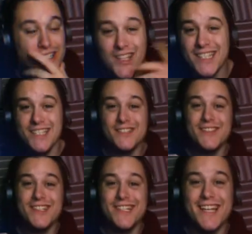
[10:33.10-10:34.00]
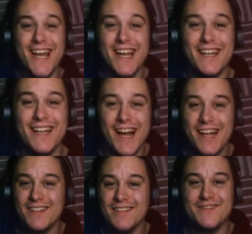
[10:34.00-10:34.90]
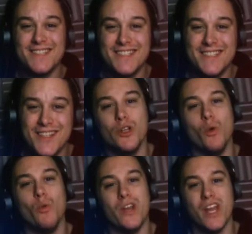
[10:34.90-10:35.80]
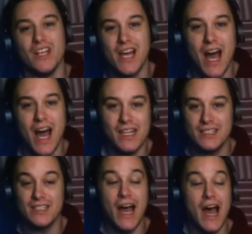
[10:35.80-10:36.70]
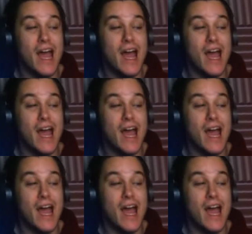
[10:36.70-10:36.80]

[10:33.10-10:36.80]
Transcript: like I ain't never left. Take me to church here, let me confess. Last year I had a lot